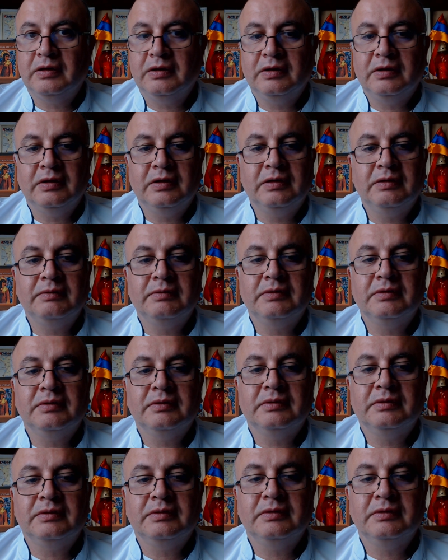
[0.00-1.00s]

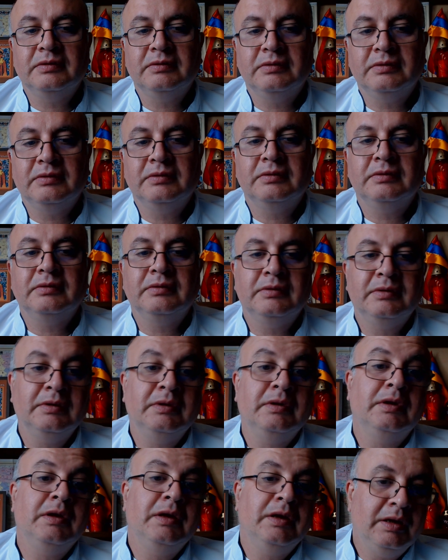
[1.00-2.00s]
Kimmelstiel Wilson.
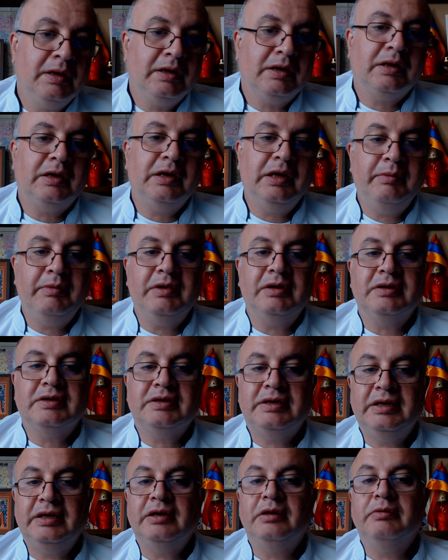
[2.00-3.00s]

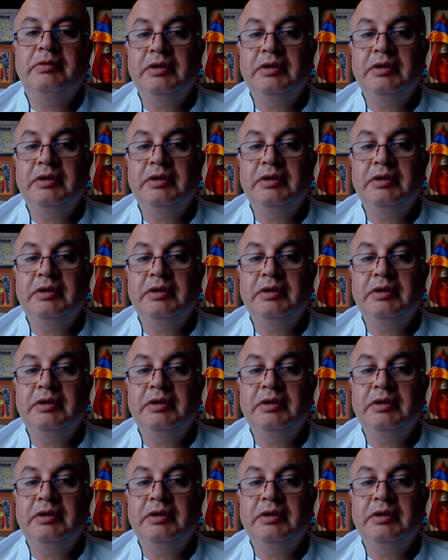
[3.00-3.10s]
Kimmelstiel